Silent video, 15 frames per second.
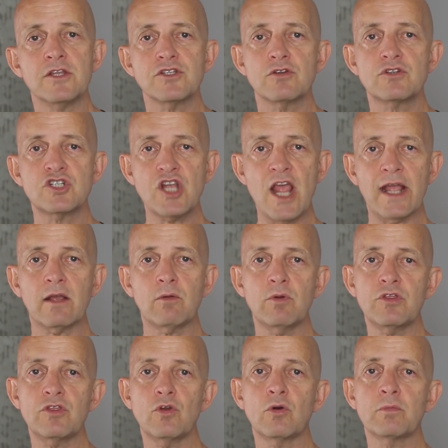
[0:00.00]
So check
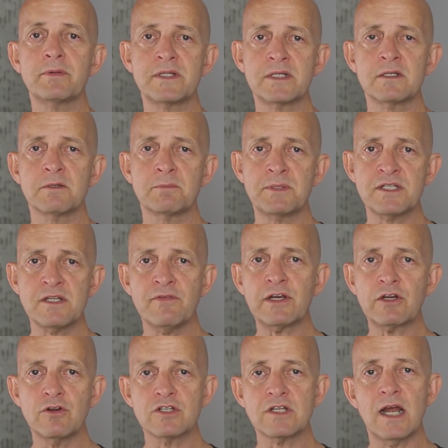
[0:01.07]
with your
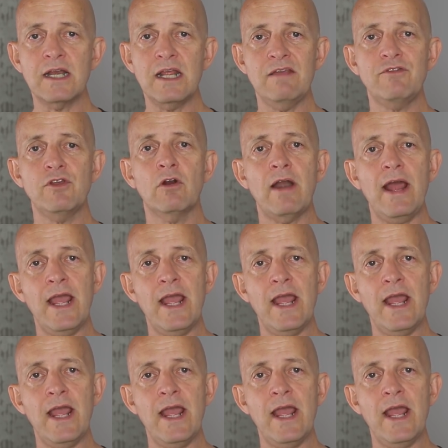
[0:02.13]
Pacific Cruise Line if you're